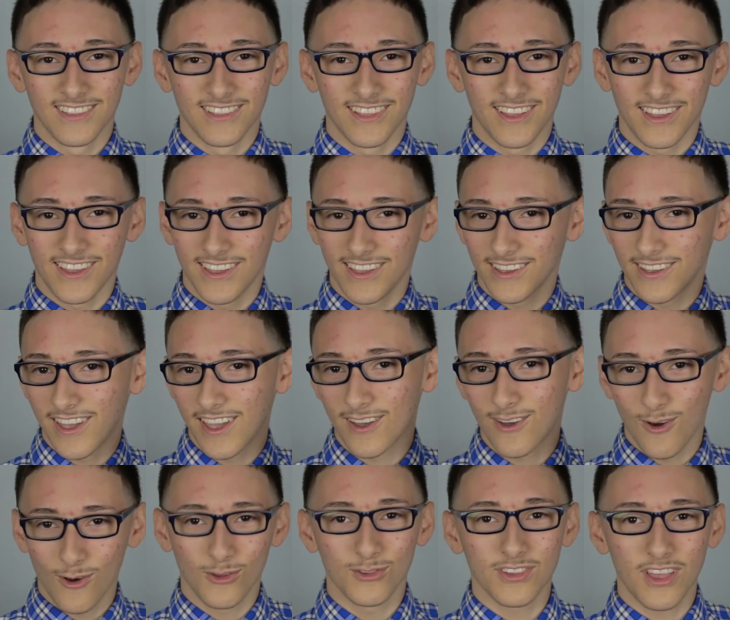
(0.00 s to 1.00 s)
Like,
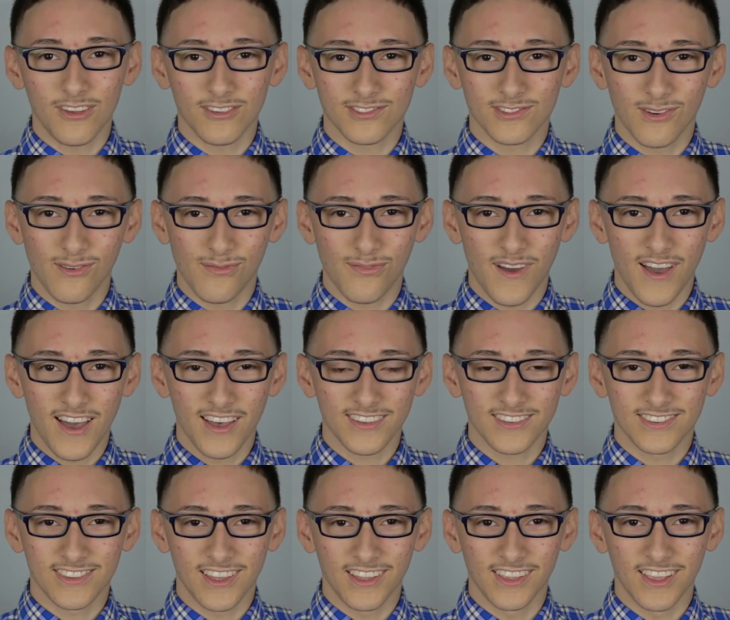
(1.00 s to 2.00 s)
it goes out so
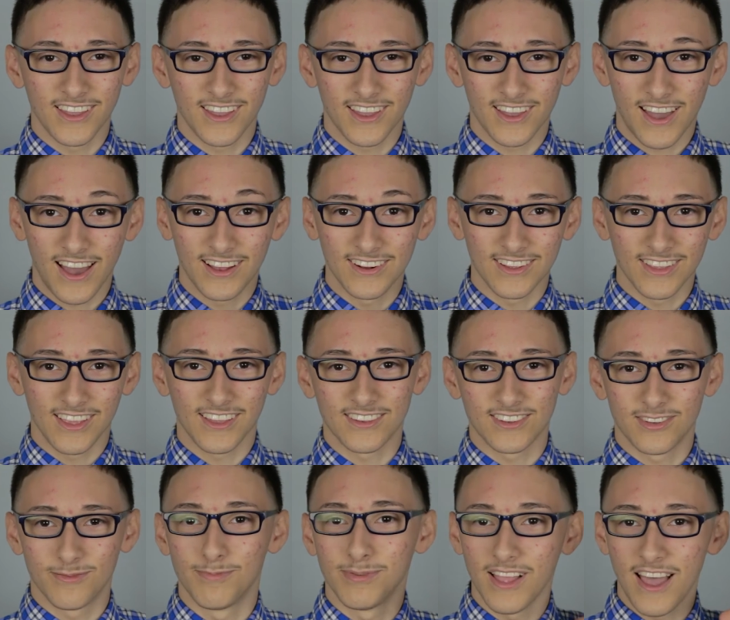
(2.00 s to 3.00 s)
fast that, like, it kind of, like,
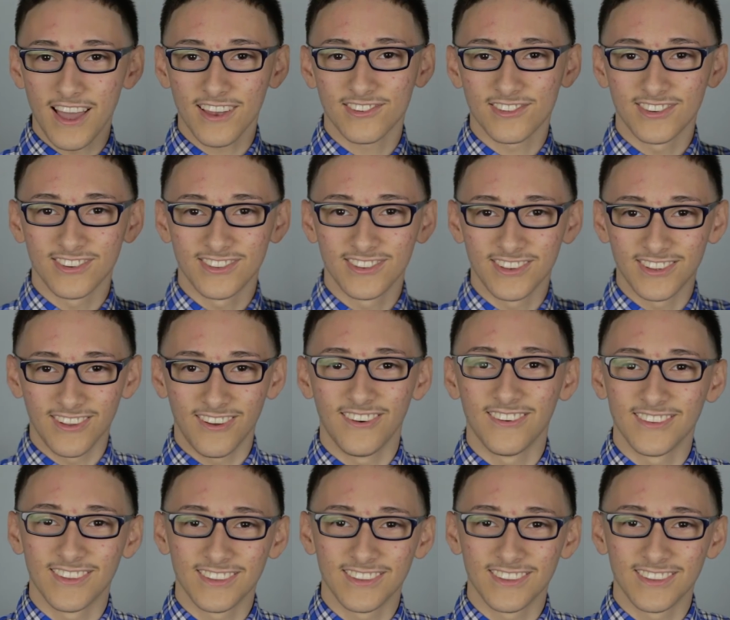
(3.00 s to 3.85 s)
splashes, you know.